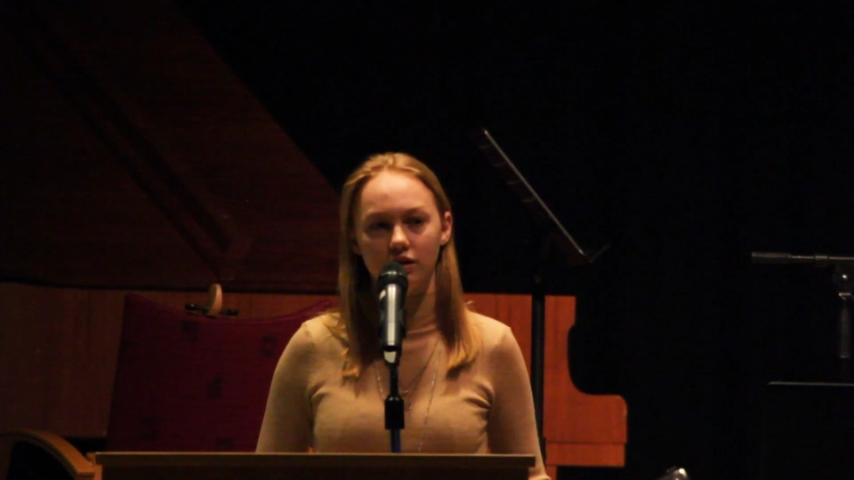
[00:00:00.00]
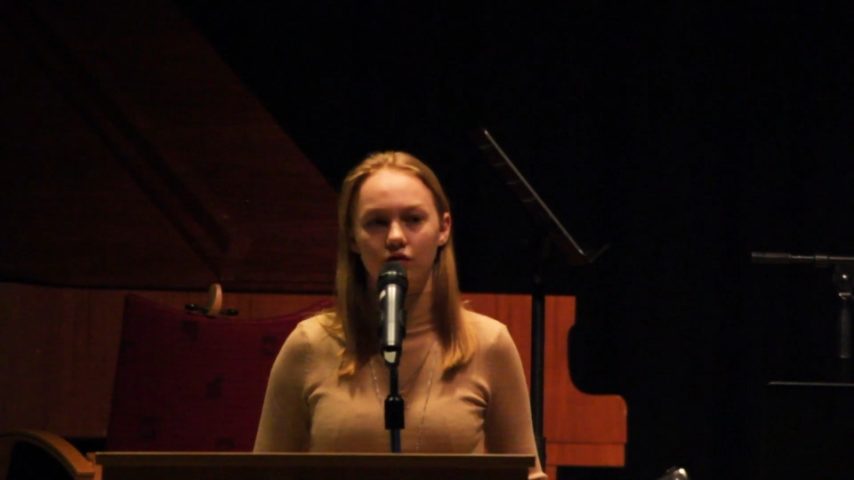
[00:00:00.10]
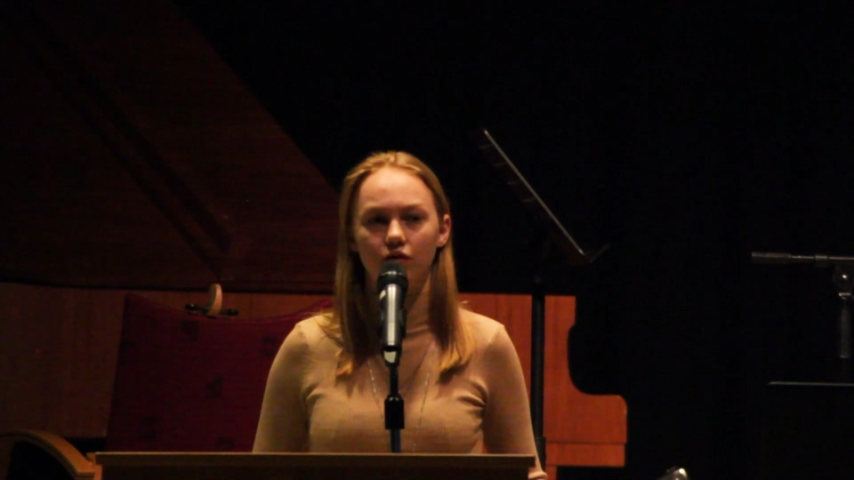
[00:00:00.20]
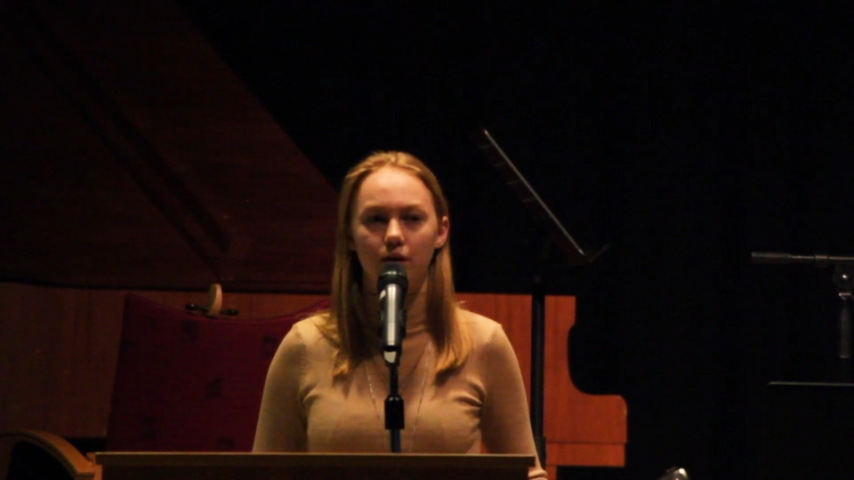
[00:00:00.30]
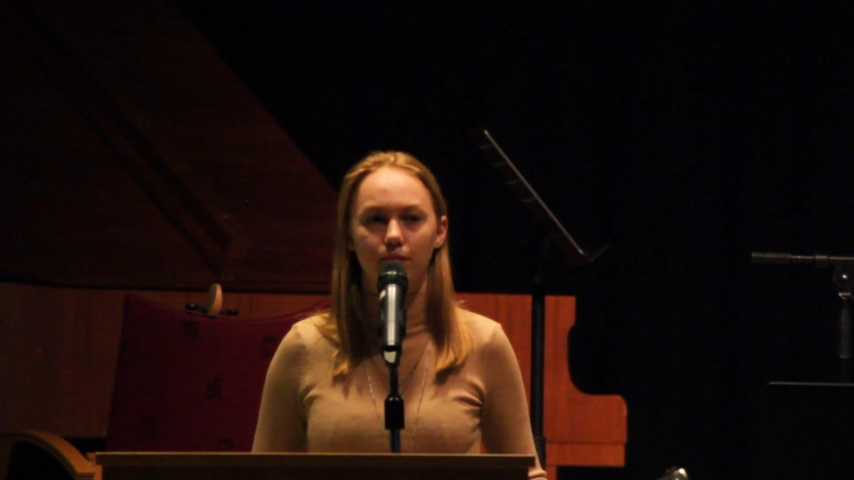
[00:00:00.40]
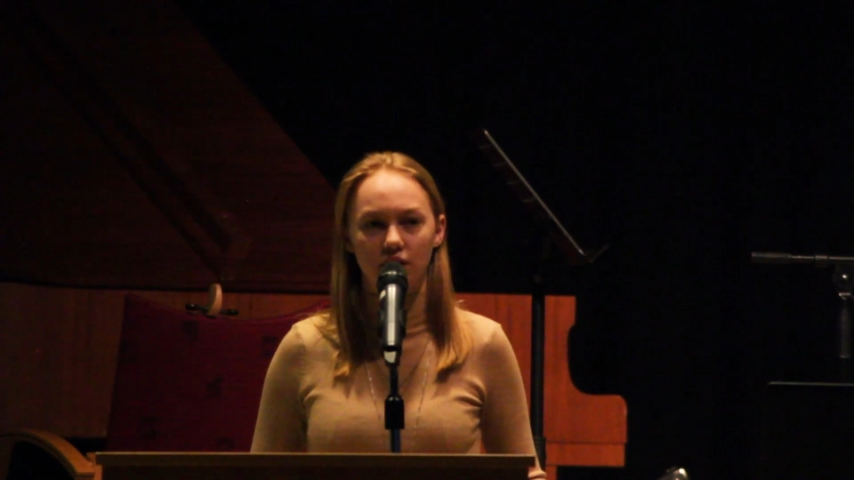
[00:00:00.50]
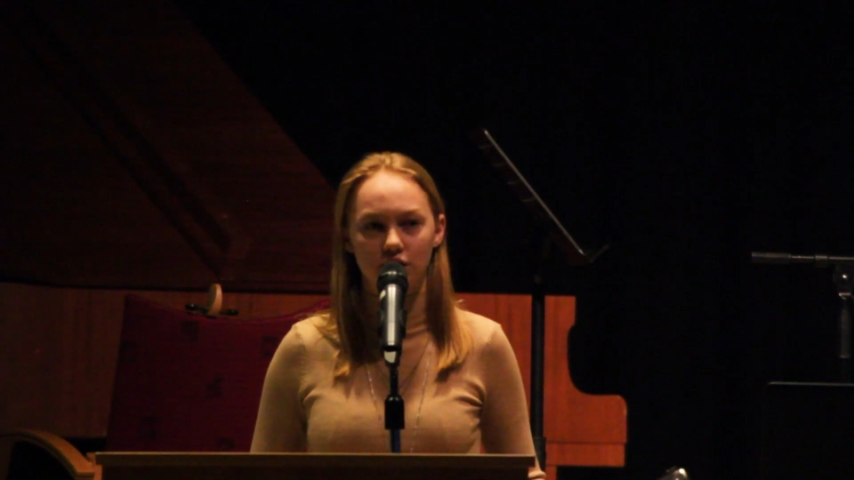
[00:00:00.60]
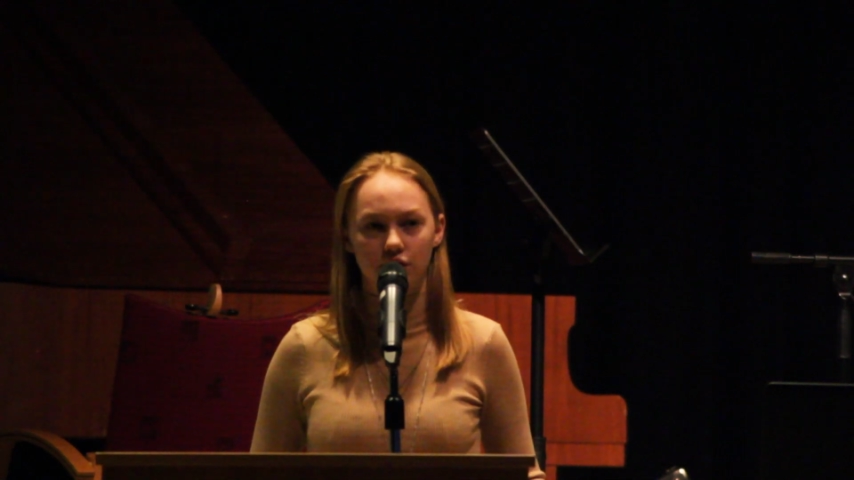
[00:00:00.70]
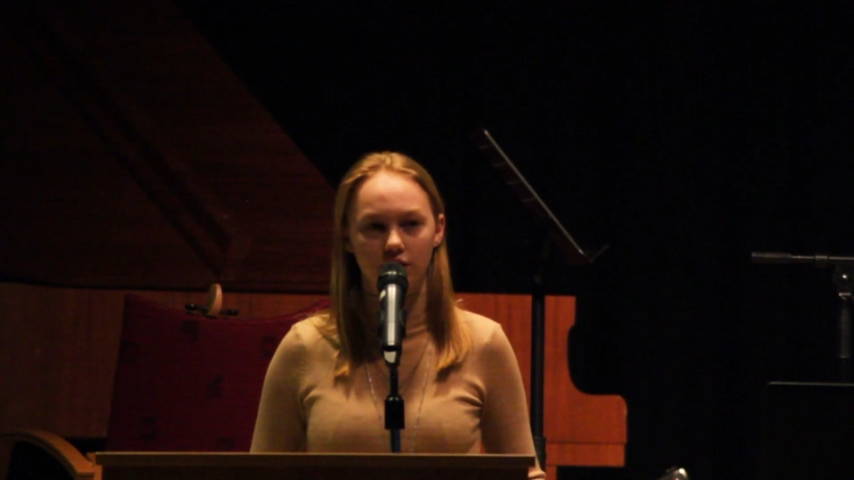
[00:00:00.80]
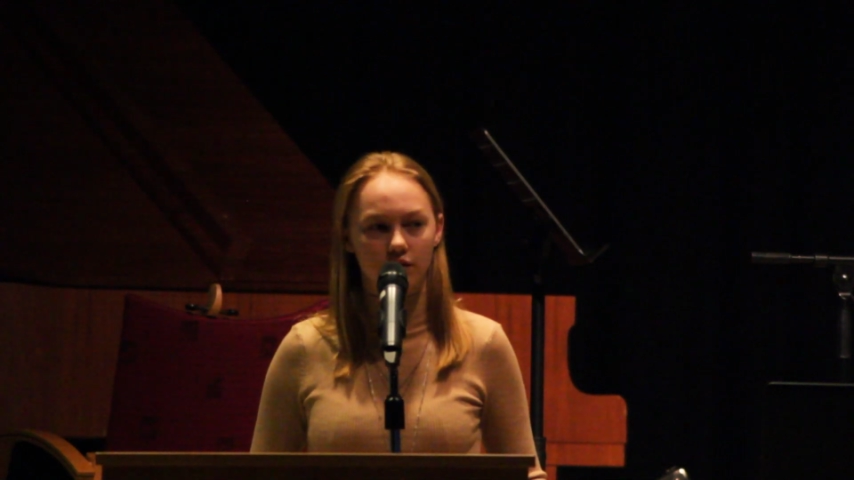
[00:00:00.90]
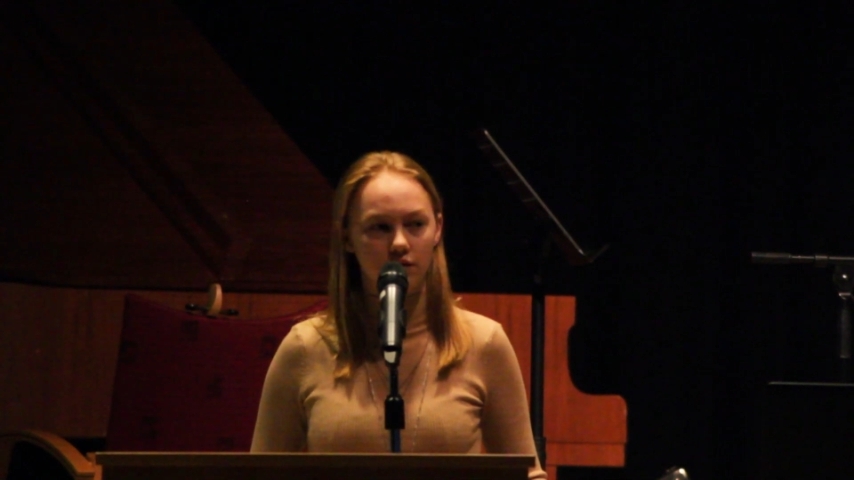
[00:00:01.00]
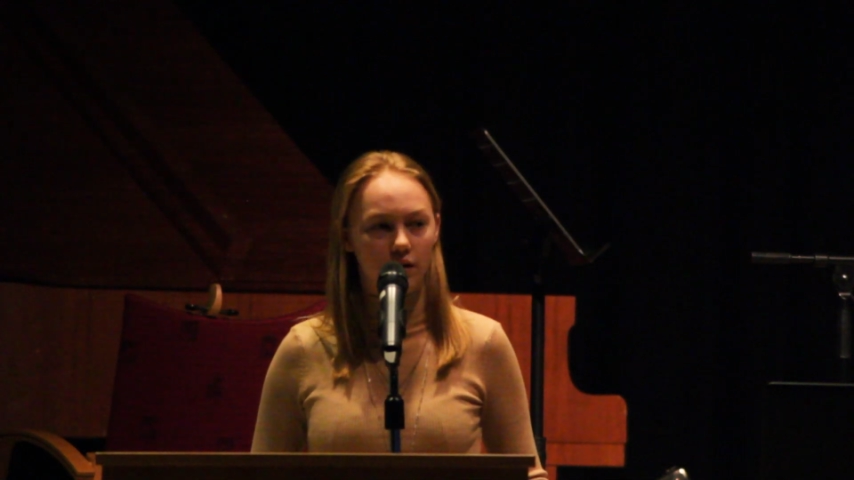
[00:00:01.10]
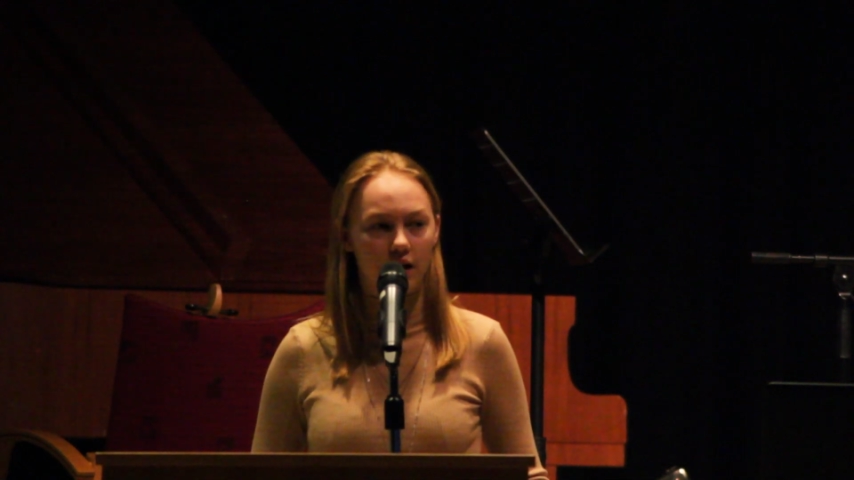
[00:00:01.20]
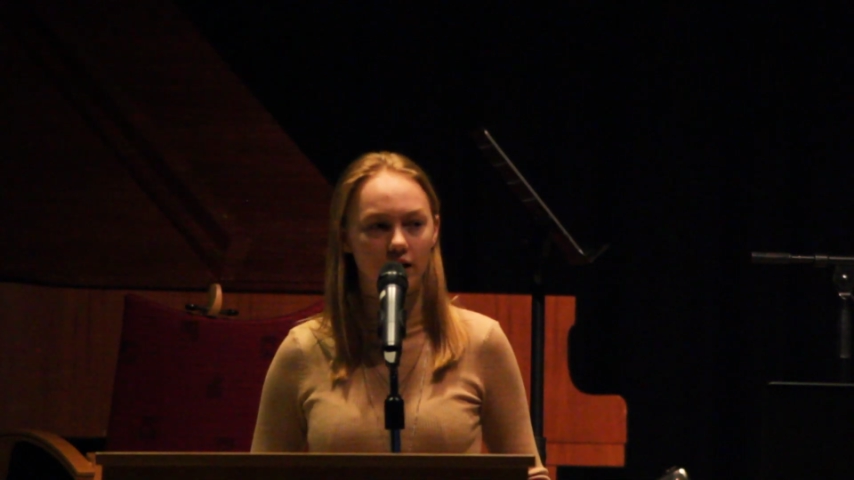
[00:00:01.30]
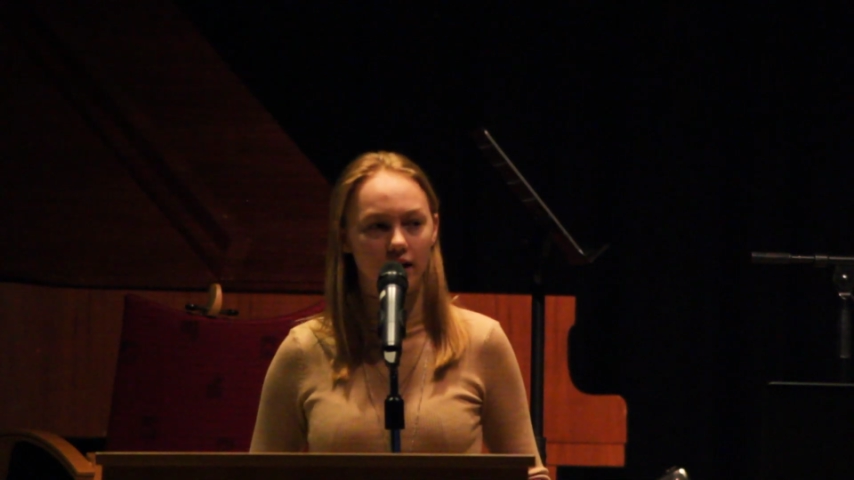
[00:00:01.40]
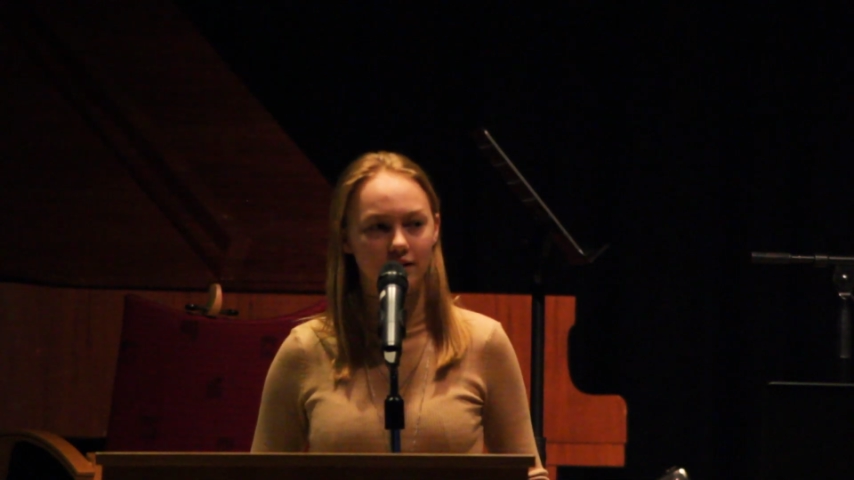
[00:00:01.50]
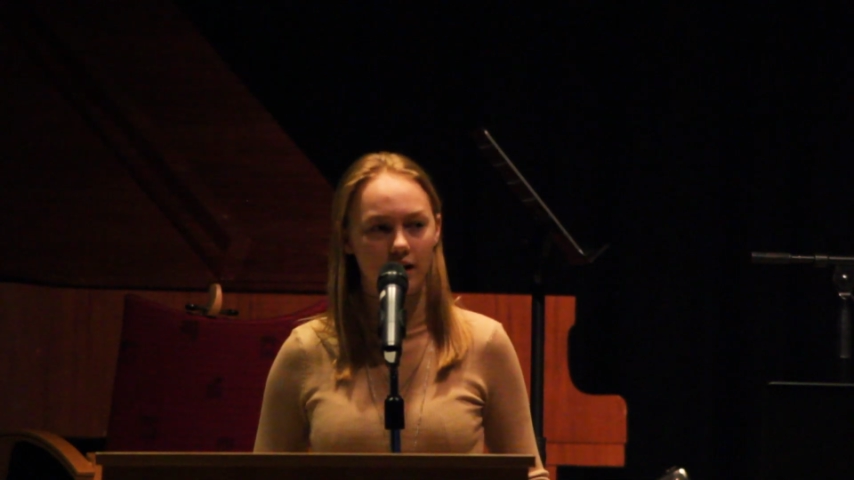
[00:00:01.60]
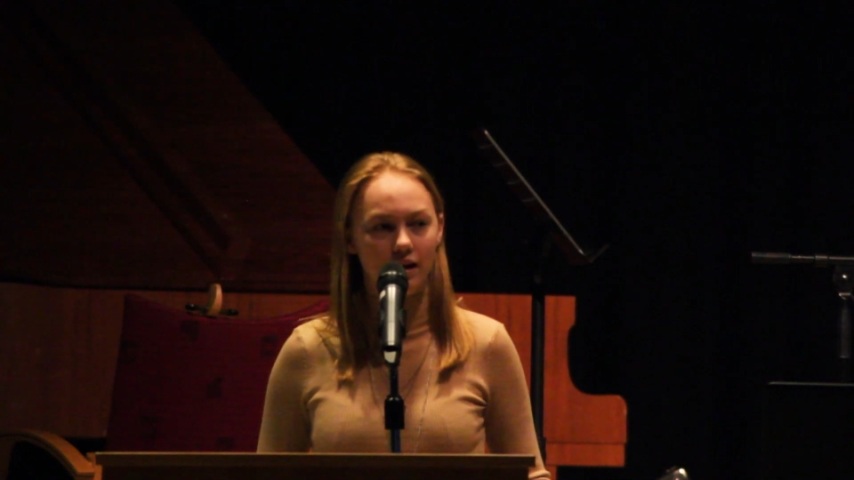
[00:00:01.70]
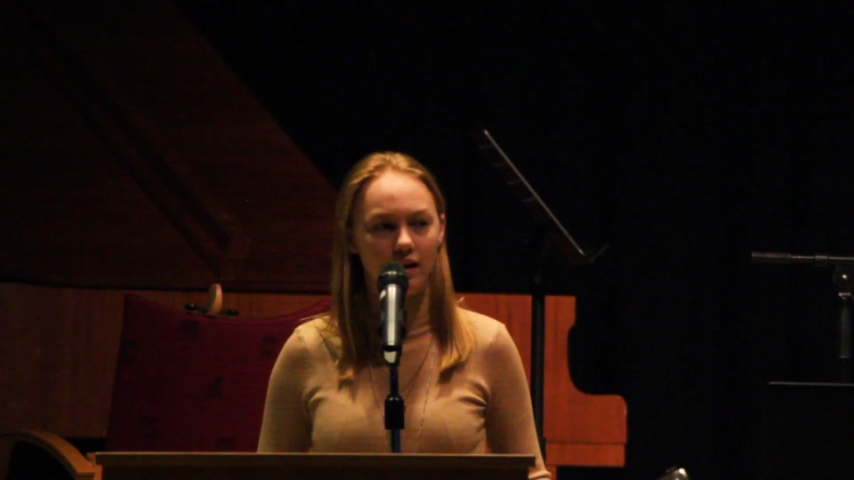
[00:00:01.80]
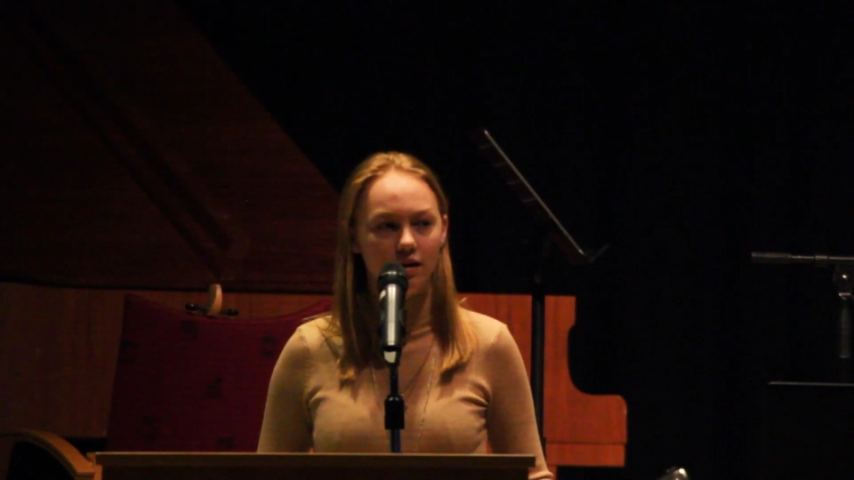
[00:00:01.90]
suffer from depression, or having
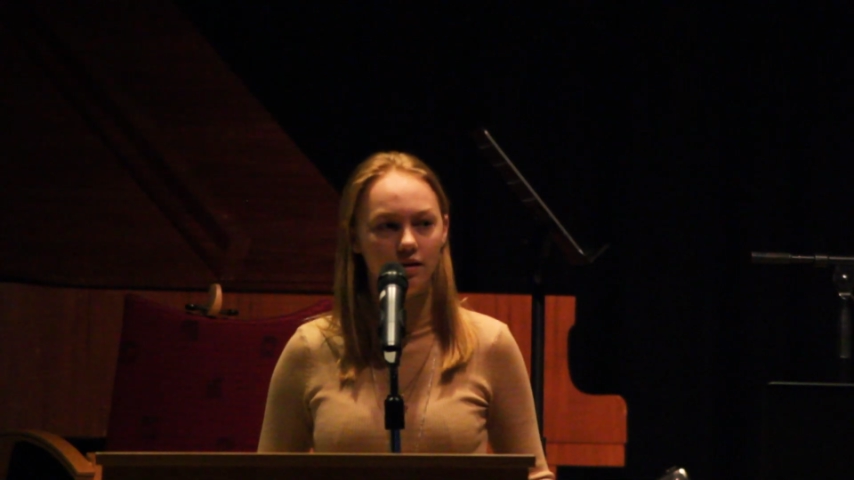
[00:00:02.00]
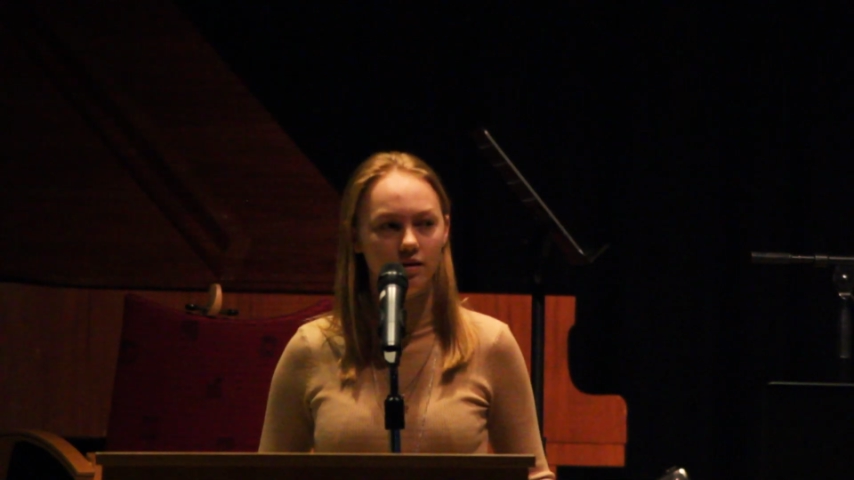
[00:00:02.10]
anxiety.